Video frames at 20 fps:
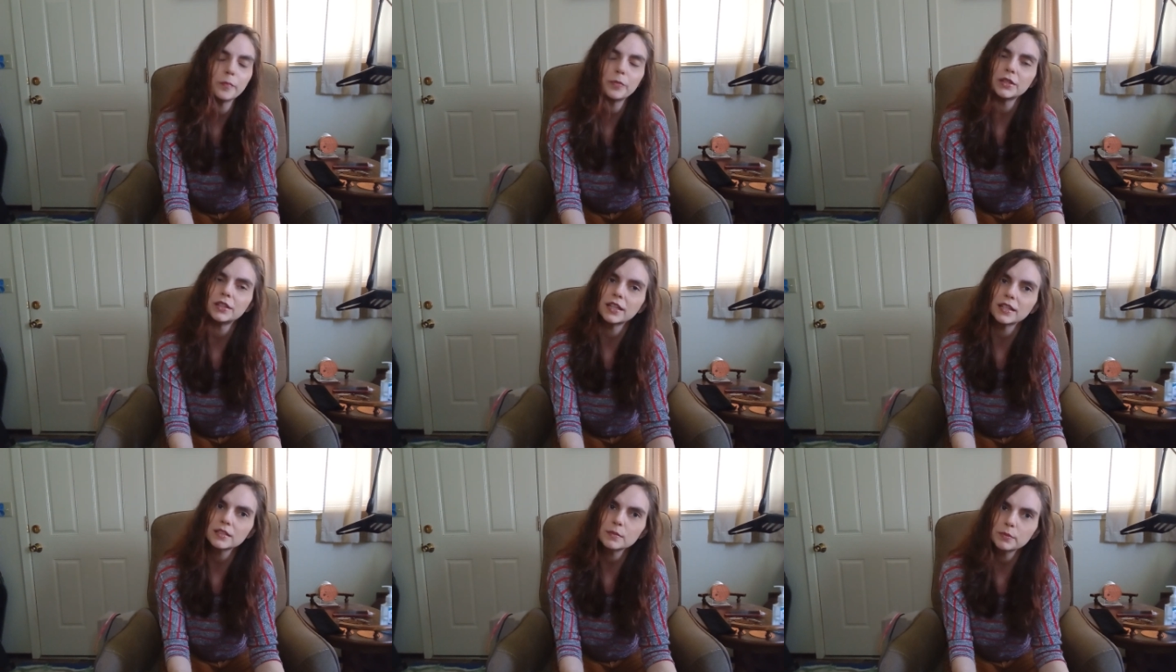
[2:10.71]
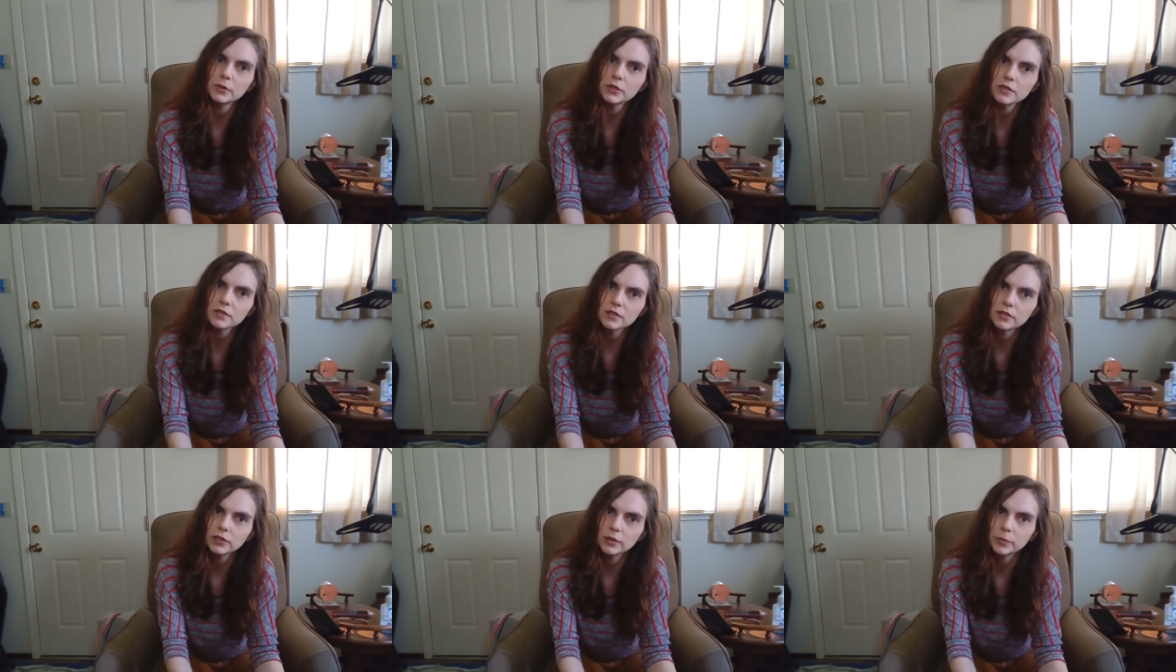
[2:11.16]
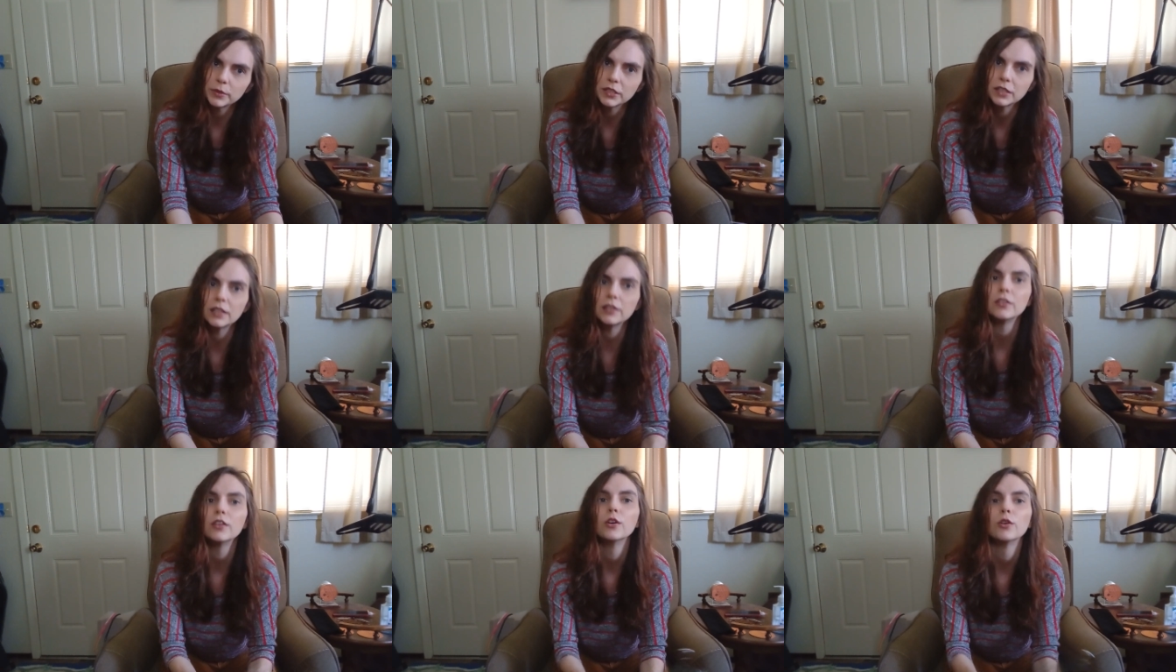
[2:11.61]
But that's a personal
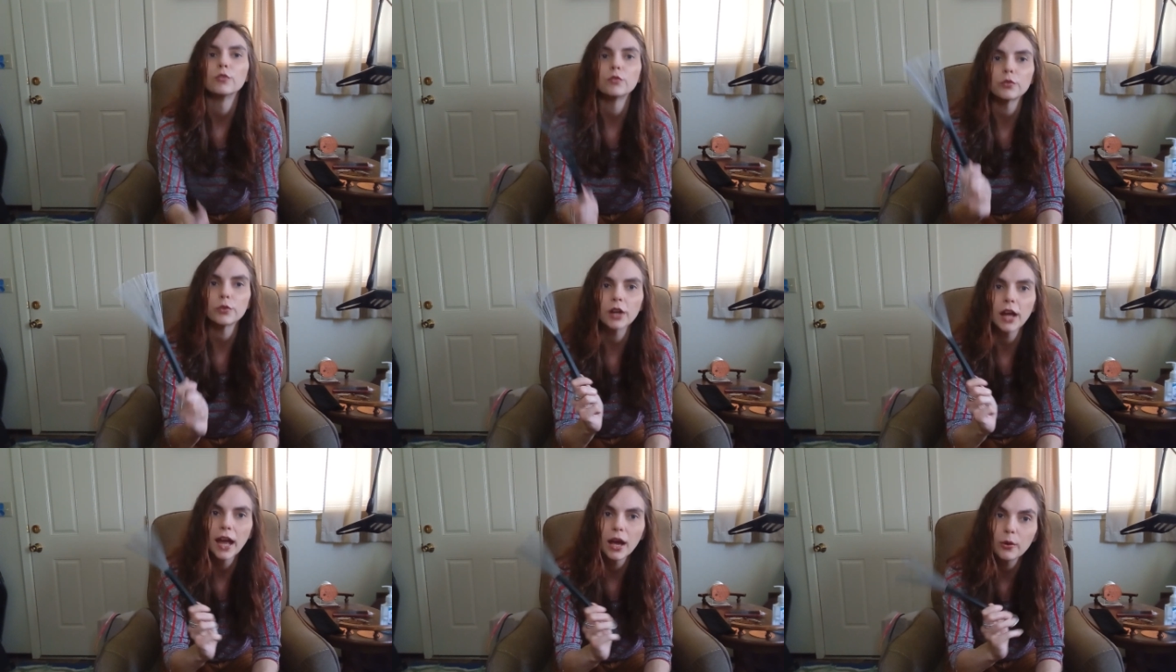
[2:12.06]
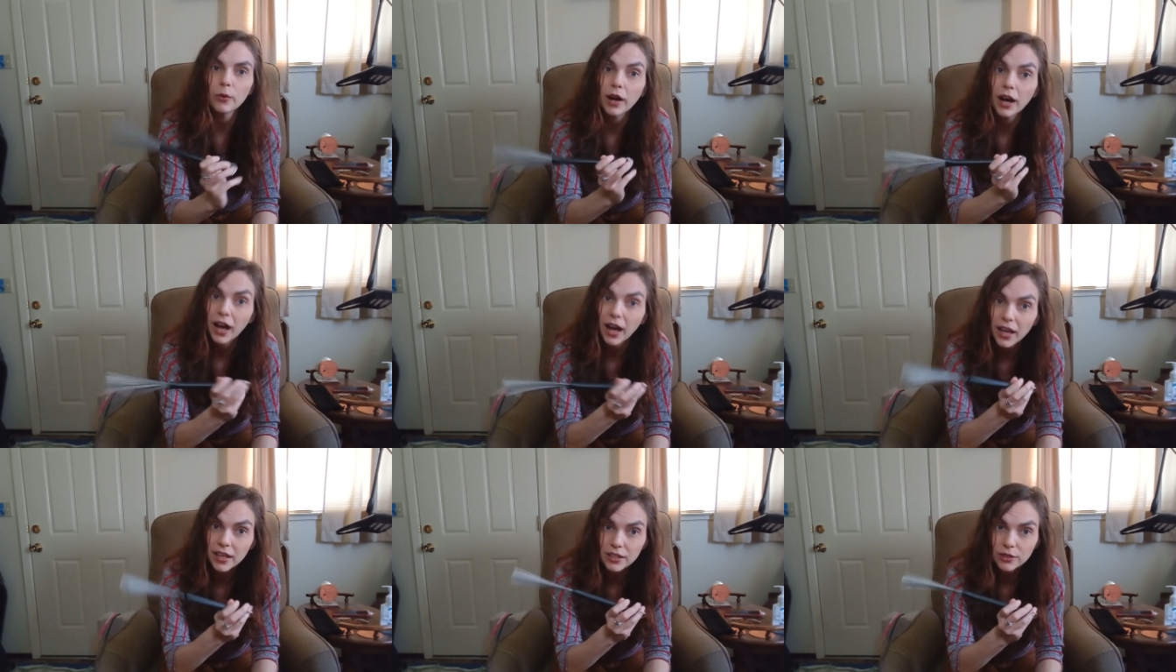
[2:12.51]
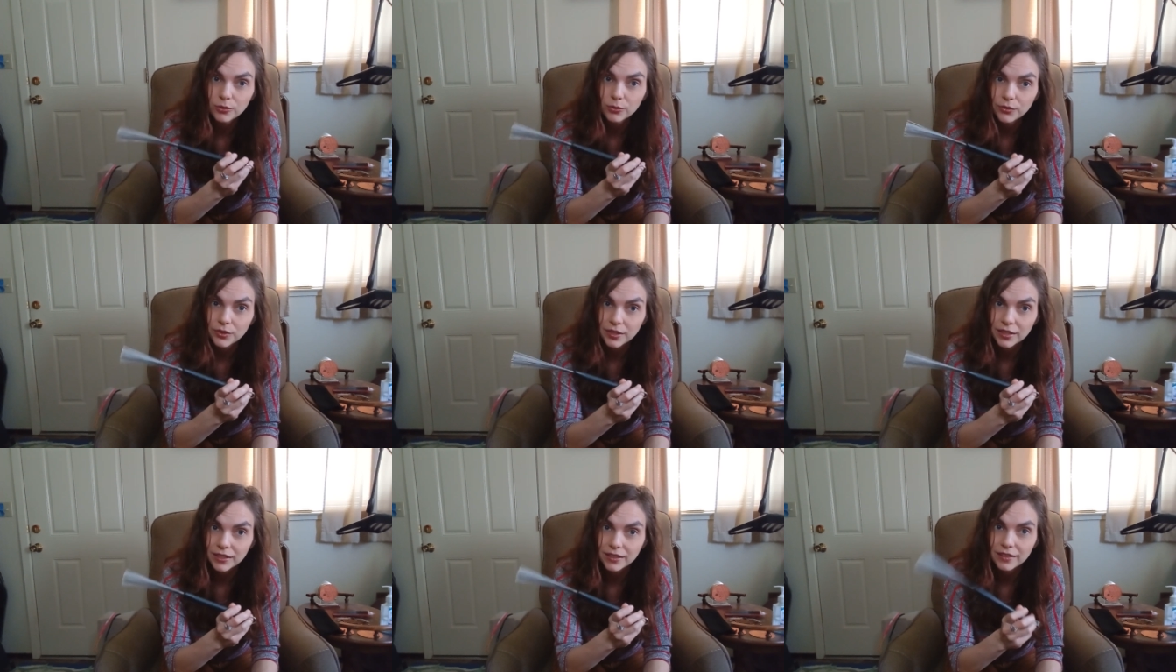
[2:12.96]
opinion. For how I
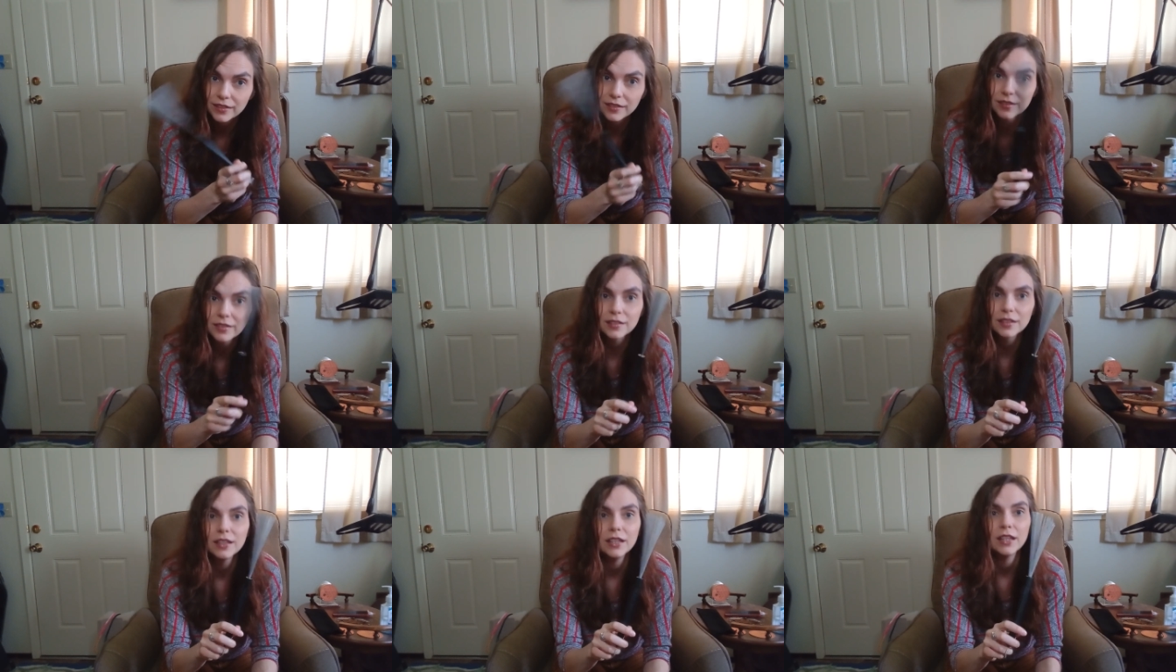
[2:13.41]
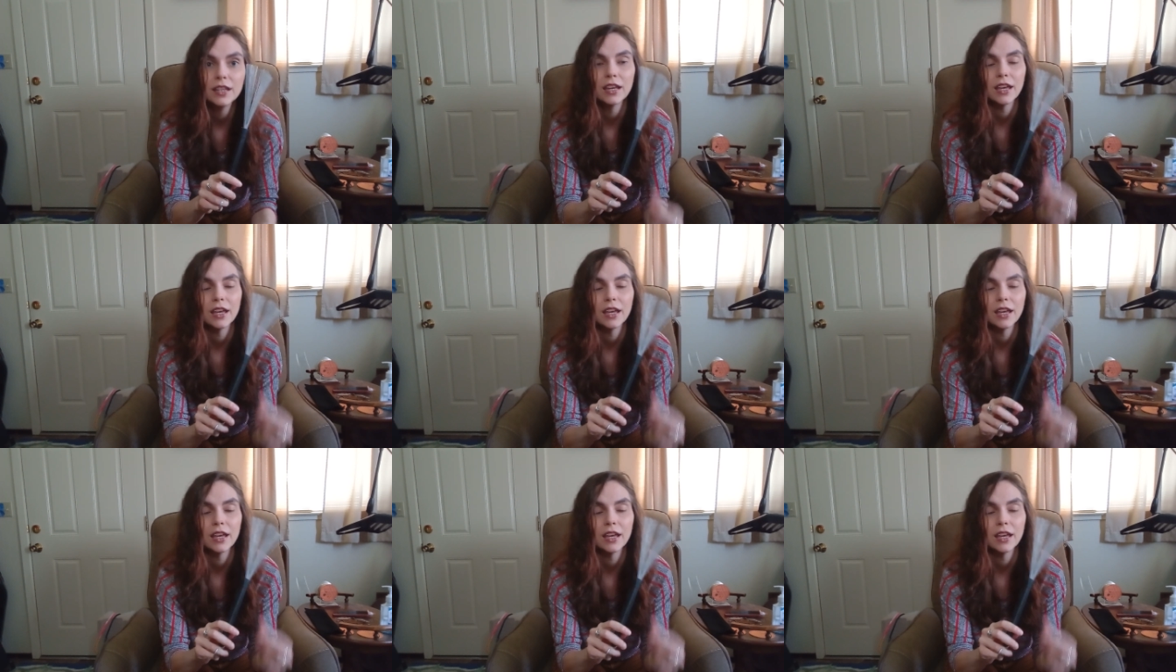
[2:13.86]
use these